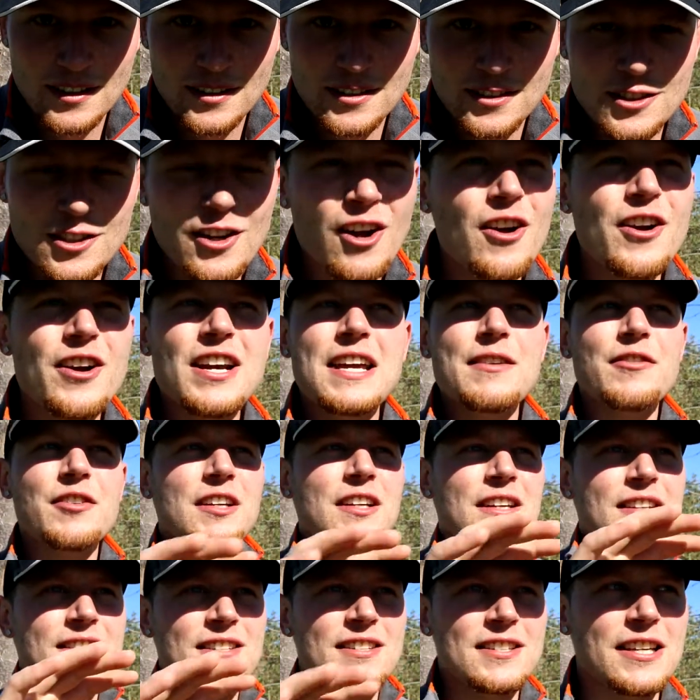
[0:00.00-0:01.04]
Don't even
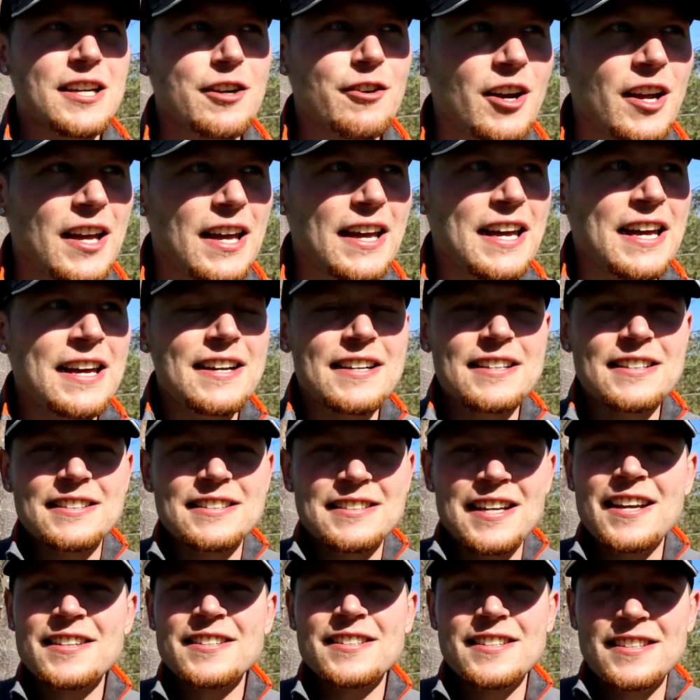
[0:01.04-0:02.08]
consider it. It
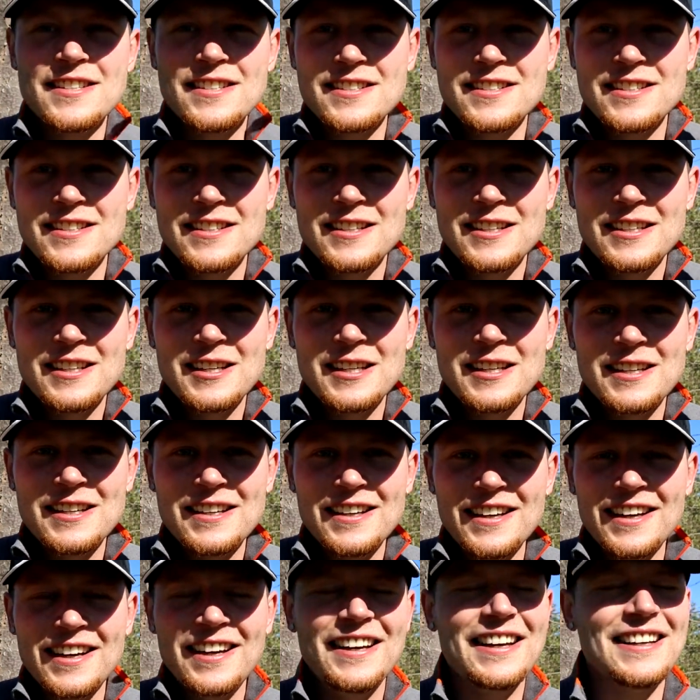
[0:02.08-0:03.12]
doesn't,
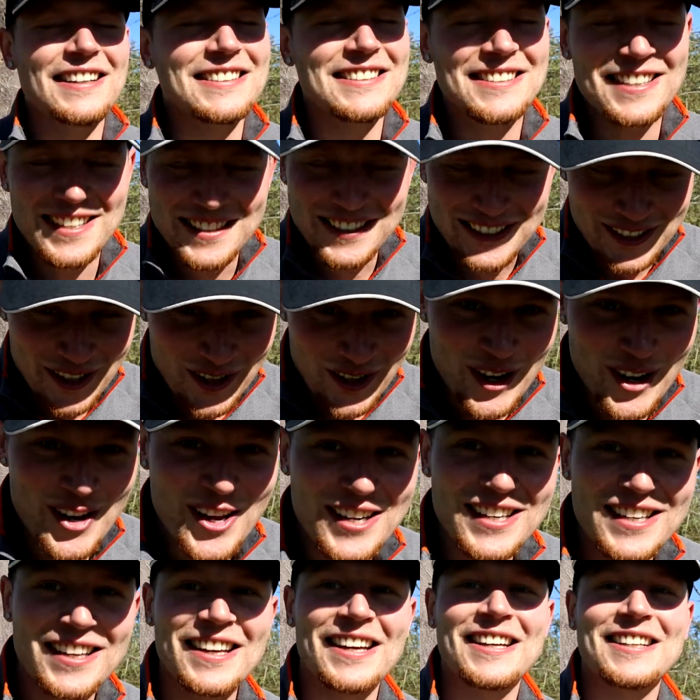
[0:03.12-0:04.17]
it doesn't
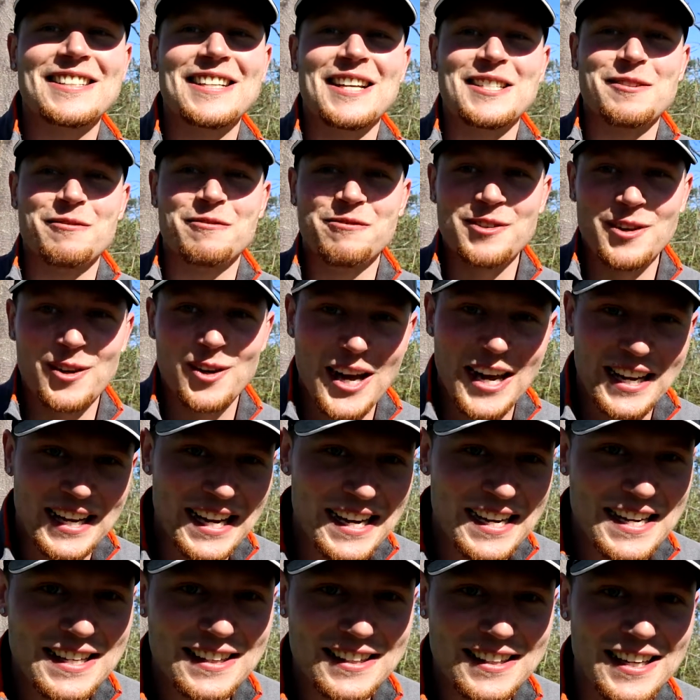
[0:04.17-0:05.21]
hurt, it doesn't feel like
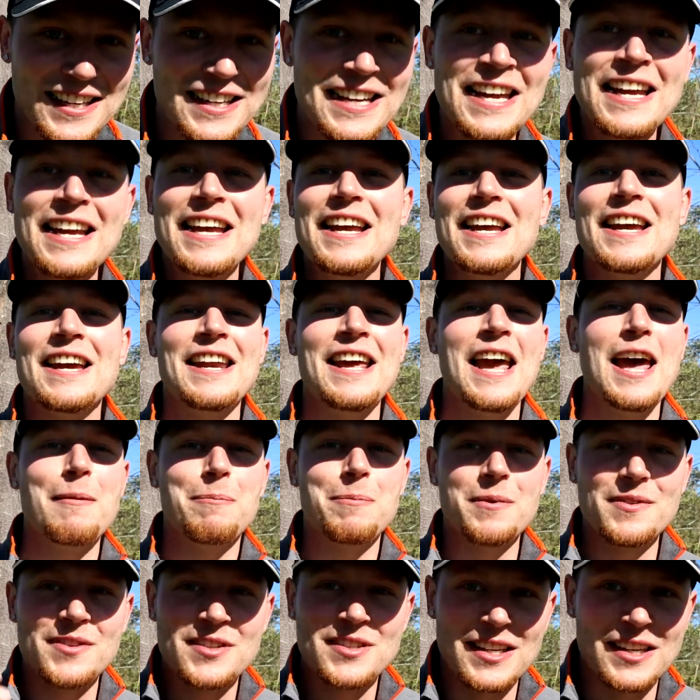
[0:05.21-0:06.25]
anything, it
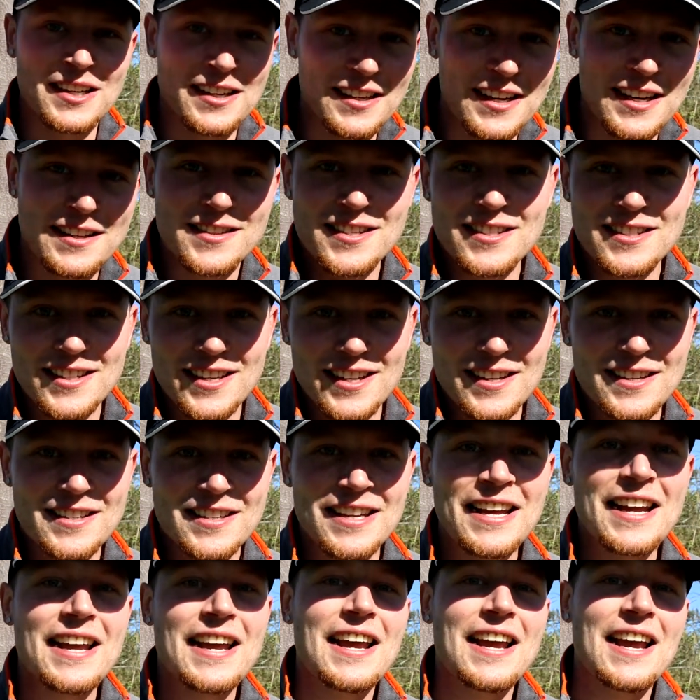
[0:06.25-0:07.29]
happens in an instant,
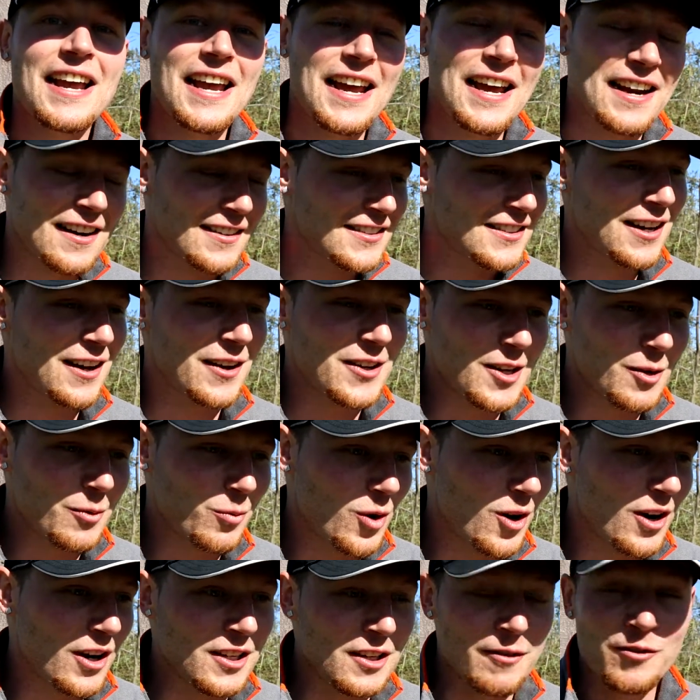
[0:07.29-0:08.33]
and I'll tell you
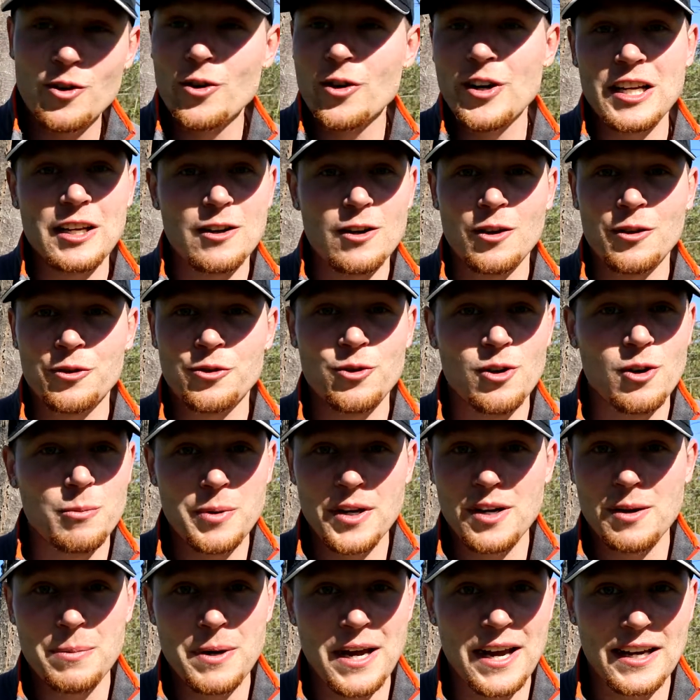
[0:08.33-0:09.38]
what, you've already gone through a
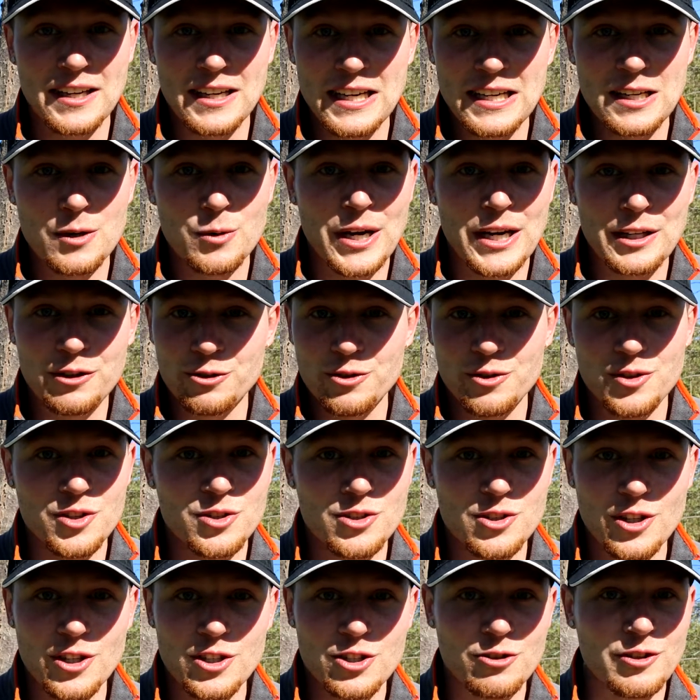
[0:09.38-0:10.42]
bit of pain anyway through the
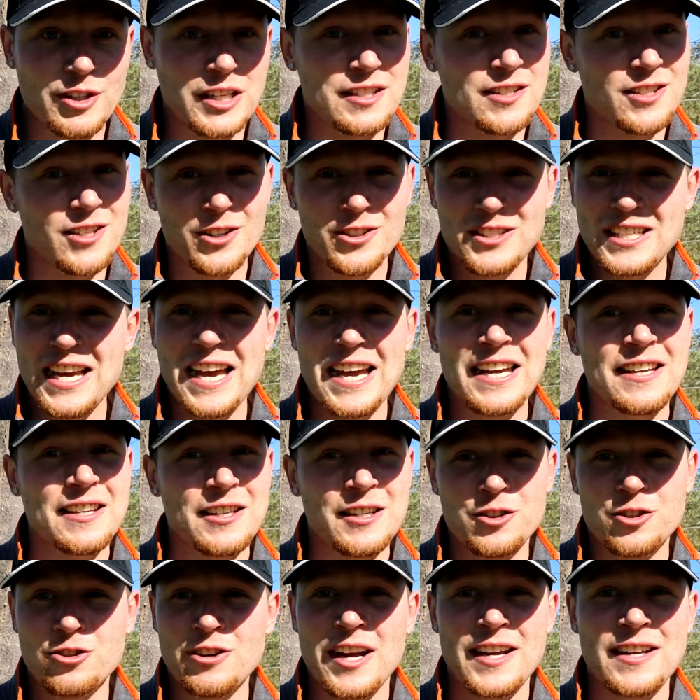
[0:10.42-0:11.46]
surgery, so taking
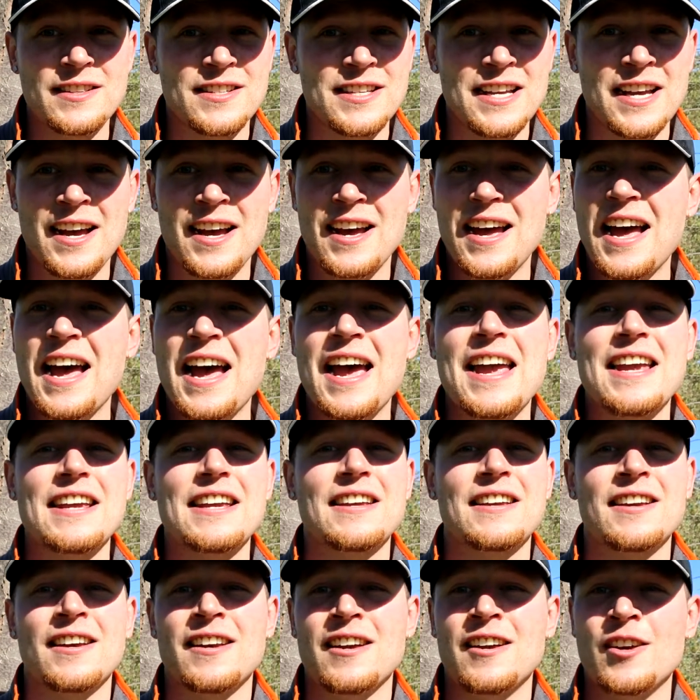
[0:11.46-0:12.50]
your drains out
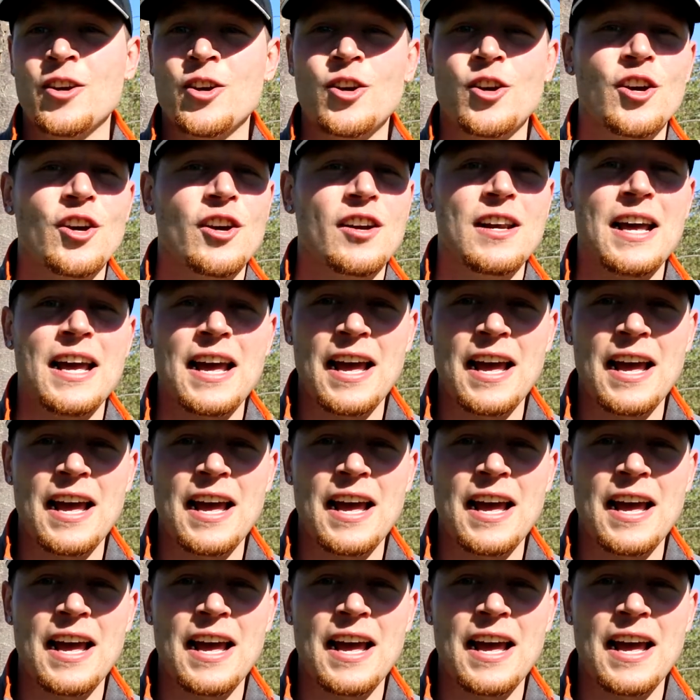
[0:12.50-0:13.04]
ain't gonna hurt